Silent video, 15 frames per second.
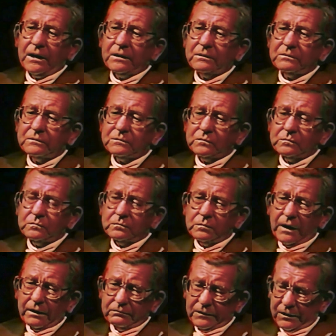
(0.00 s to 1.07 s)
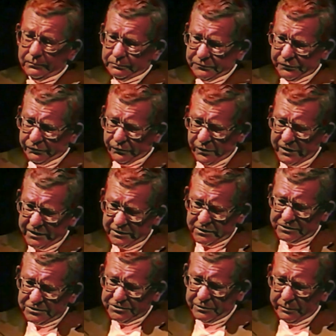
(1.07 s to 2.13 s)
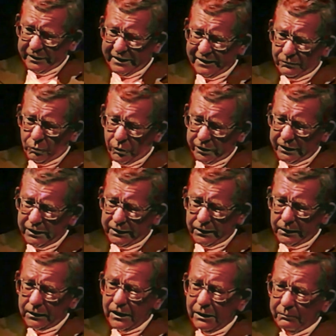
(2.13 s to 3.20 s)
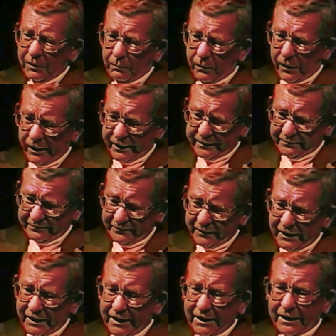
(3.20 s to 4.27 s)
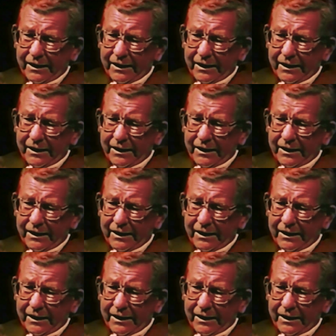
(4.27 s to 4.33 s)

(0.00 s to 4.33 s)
and wound up 3 years in Japan working in a copper mine.